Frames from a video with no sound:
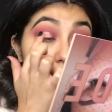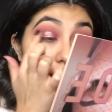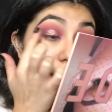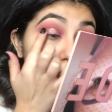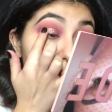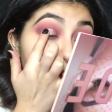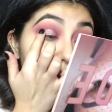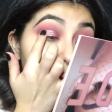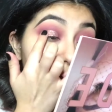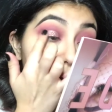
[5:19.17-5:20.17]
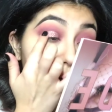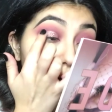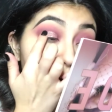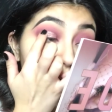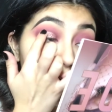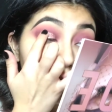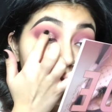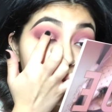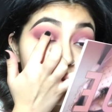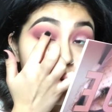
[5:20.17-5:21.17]
Since I'm doing glitter, I
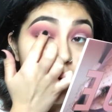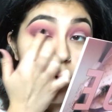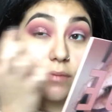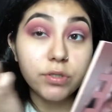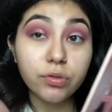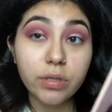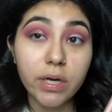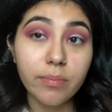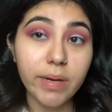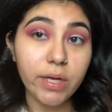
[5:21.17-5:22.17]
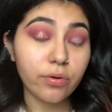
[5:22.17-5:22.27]
really didn't have to cut my